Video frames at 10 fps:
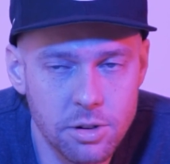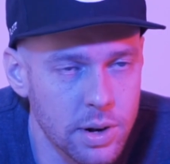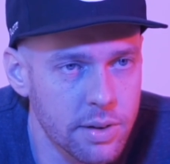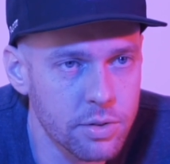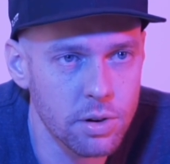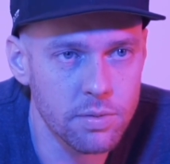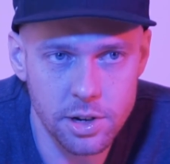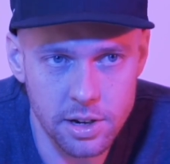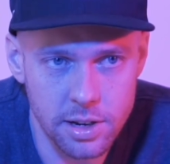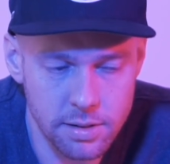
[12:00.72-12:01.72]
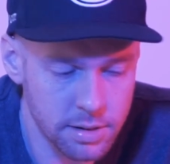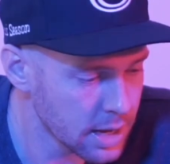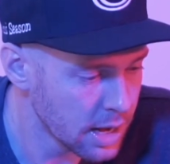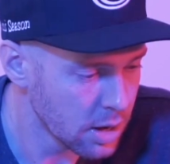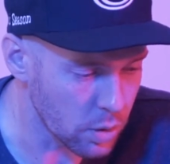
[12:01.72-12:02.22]
whatever your vision is,
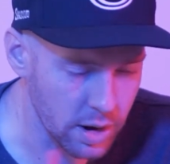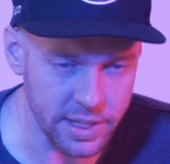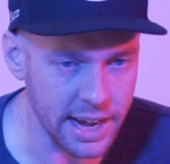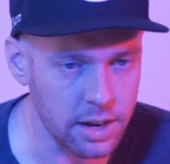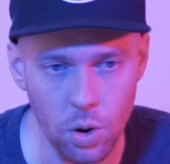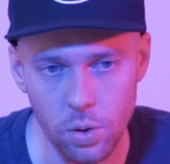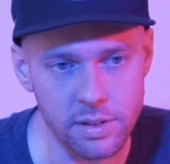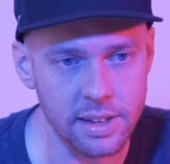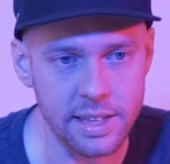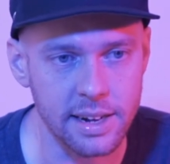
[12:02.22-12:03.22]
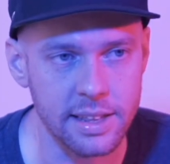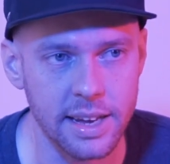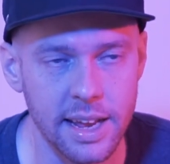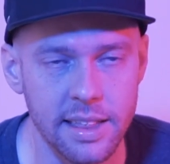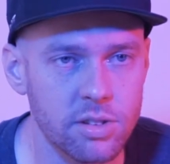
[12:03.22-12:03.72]
whatever that goal is at the end of the
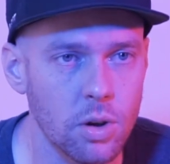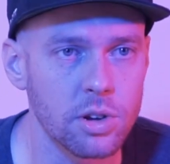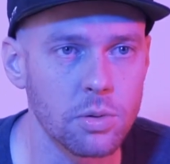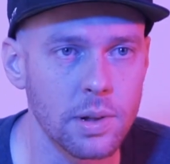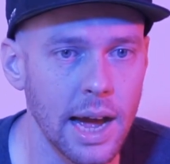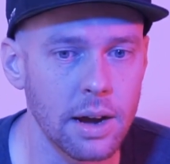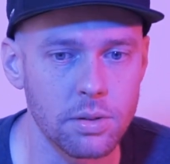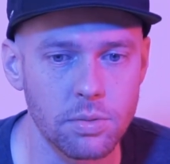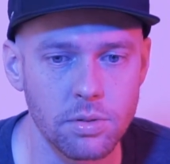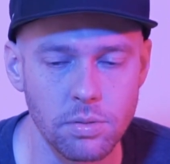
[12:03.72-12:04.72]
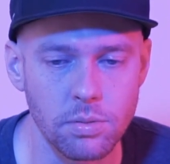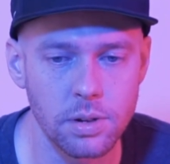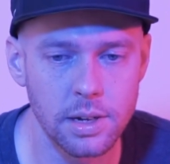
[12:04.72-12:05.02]
day, that's going to allow you to